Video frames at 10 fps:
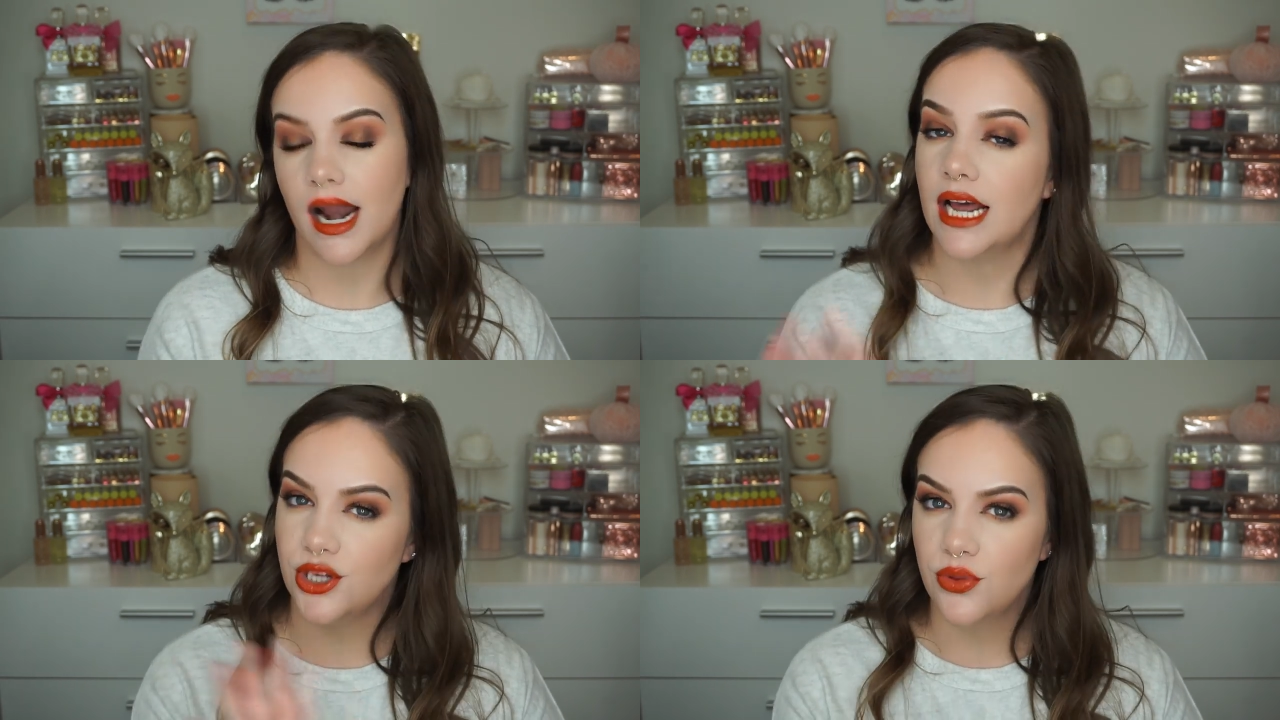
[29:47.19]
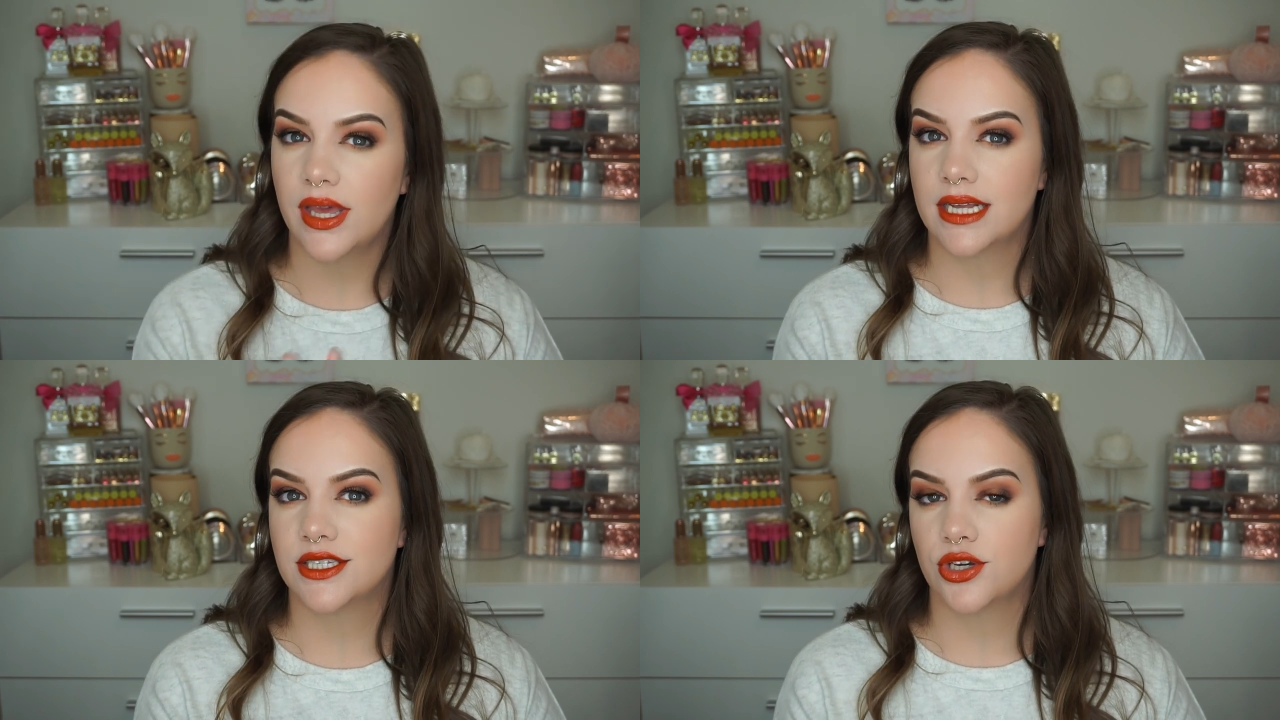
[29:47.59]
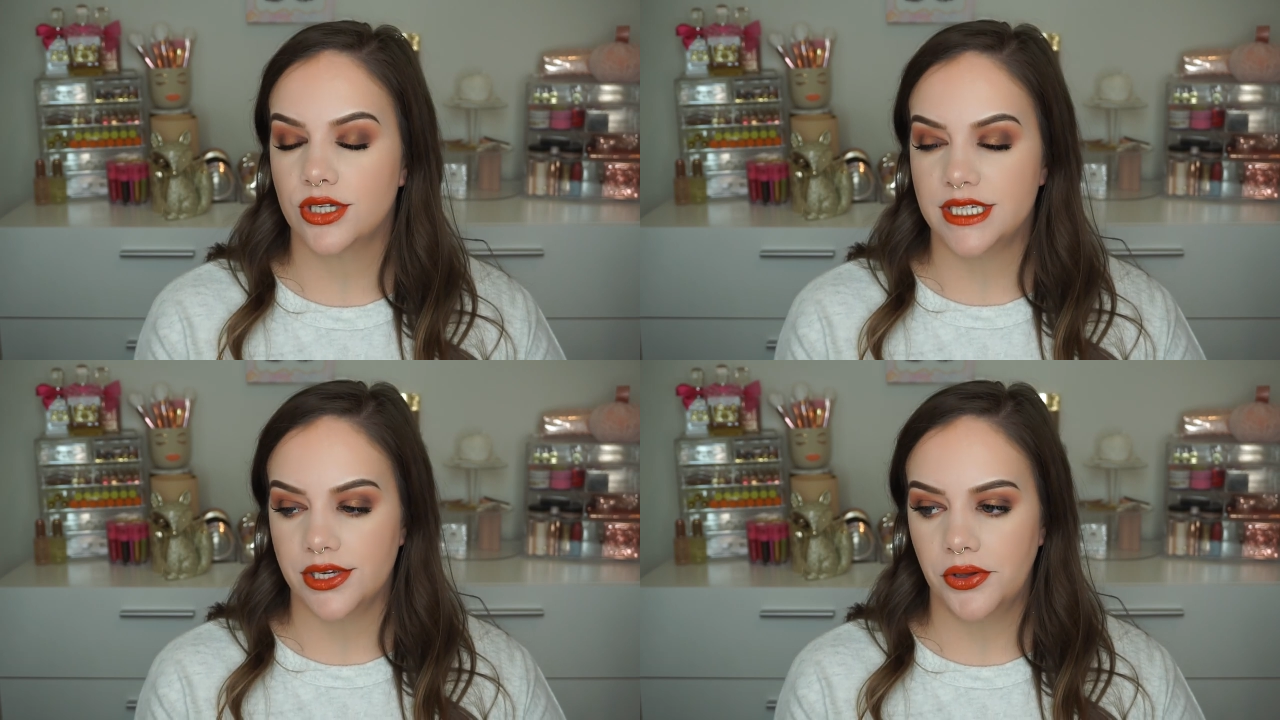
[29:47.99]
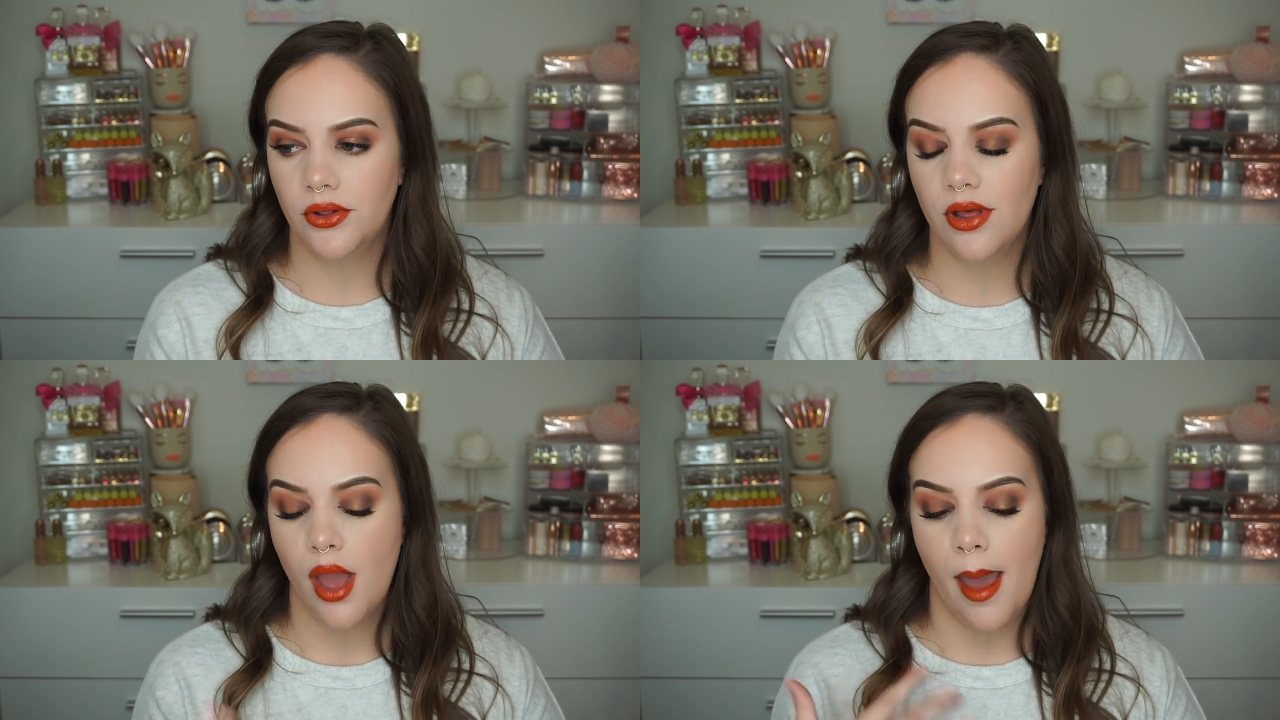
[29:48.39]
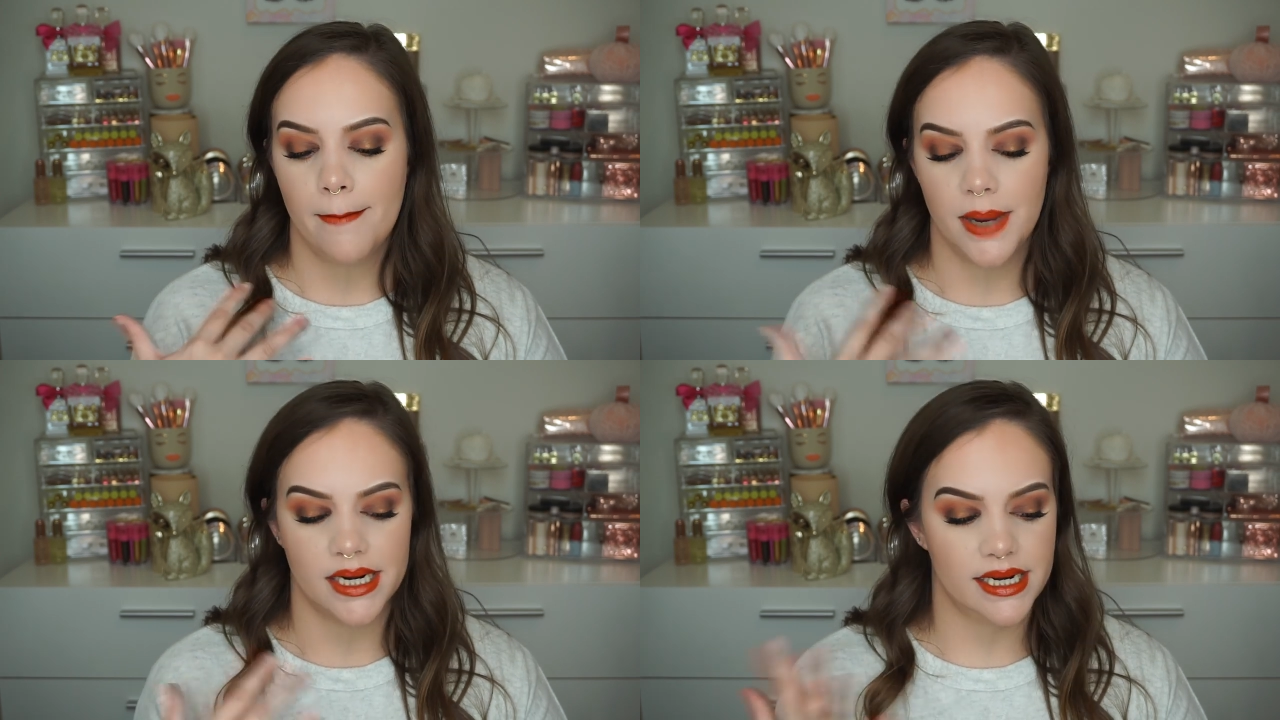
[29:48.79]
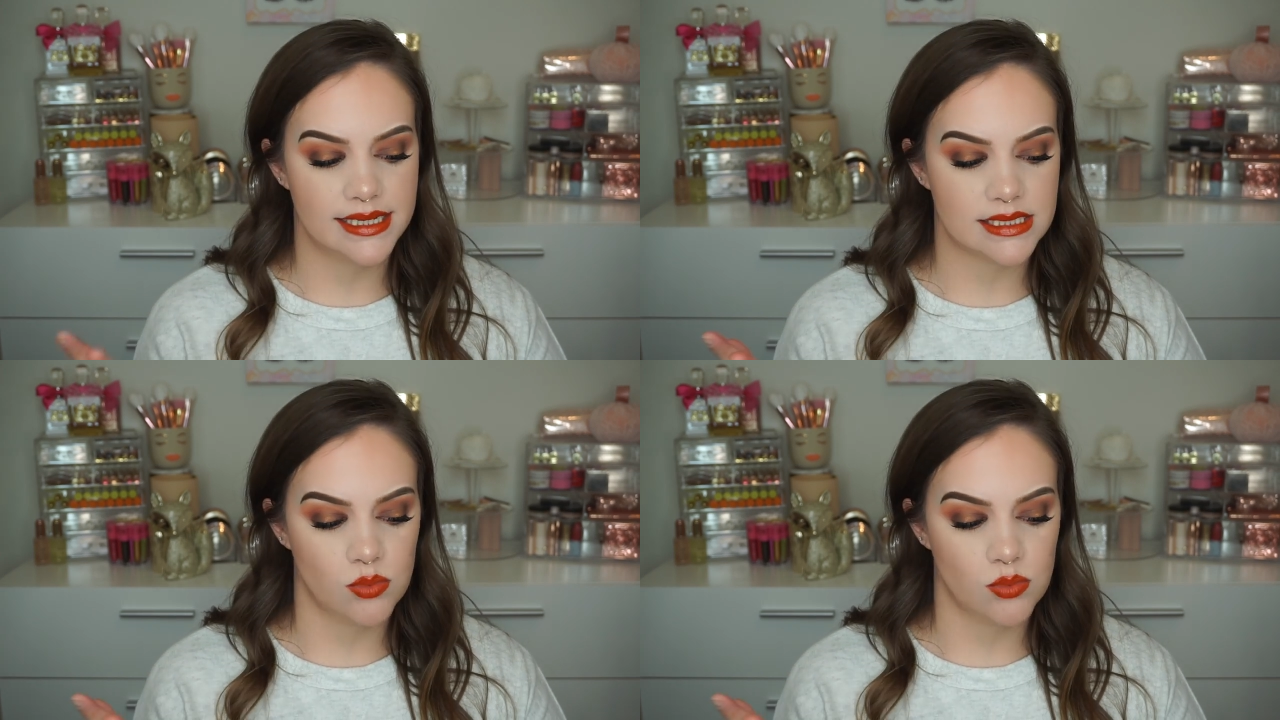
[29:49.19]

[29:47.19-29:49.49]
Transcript: I do think it's a good deal, but it is